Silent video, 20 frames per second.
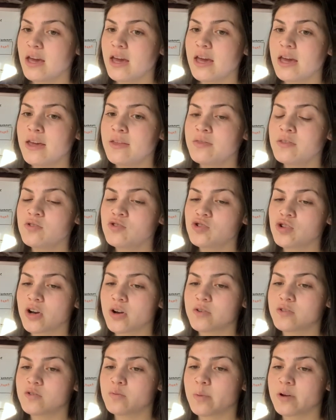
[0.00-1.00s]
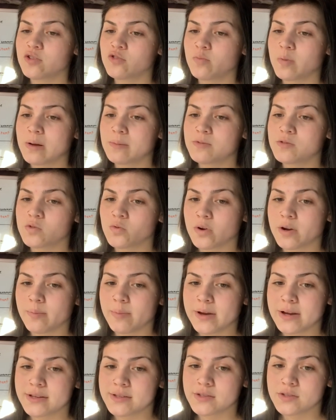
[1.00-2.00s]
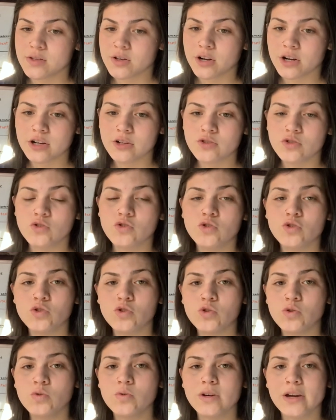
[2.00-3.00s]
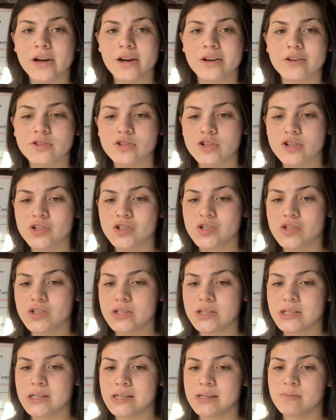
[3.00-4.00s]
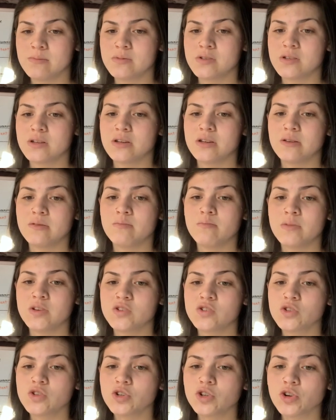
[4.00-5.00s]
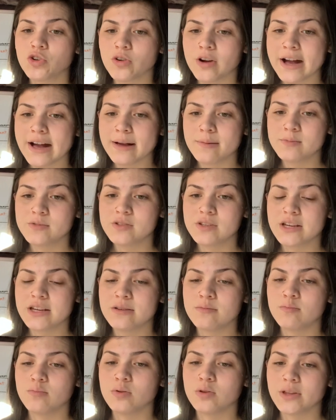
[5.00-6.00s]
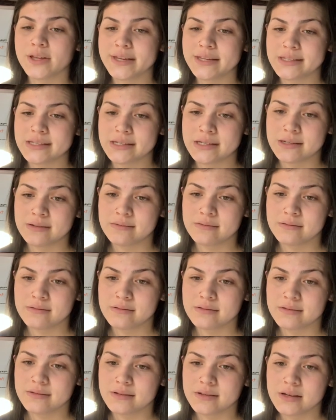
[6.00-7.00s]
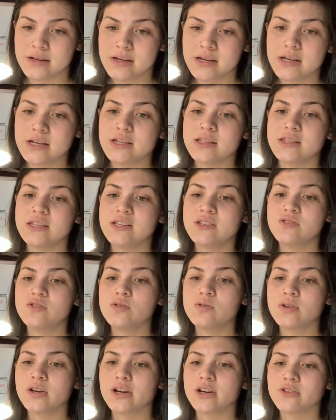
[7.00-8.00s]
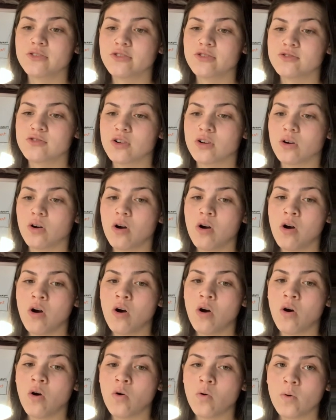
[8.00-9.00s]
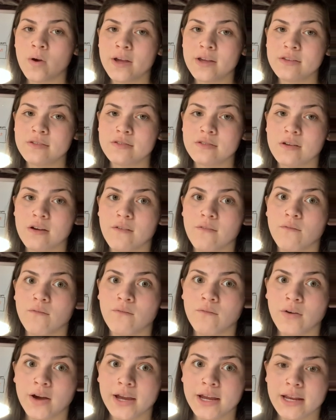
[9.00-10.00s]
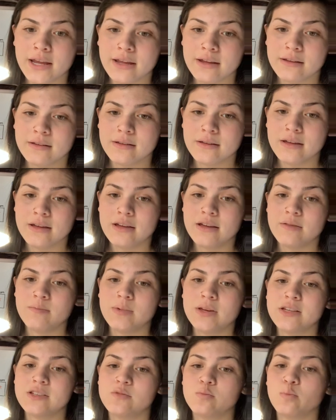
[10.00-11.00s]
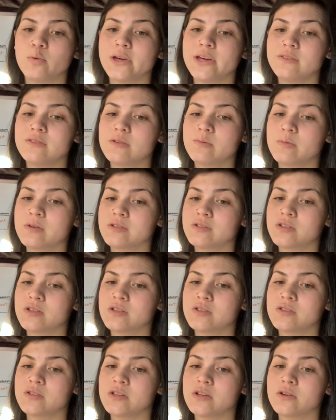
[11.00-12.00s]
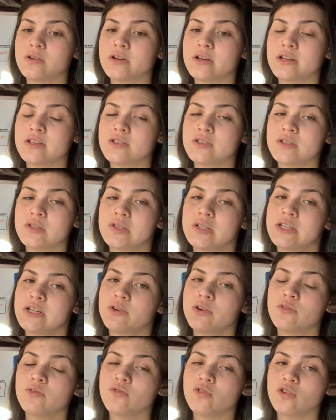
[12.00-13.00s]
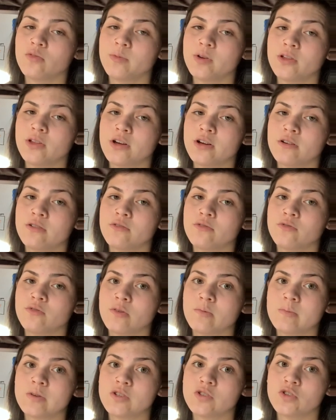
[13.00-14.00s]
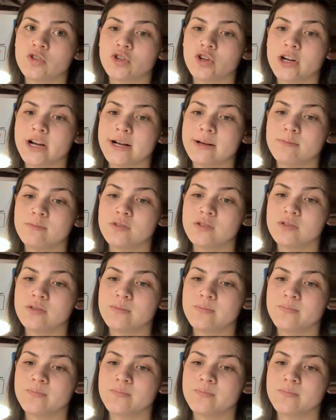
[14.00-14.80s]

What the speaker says: In the show SpongeBob SquarePants, there are two characters named Mr. Krabs and Plankton. These two characters are always fighting because Plankton wants to steal a secret formula from Mr. Krabs.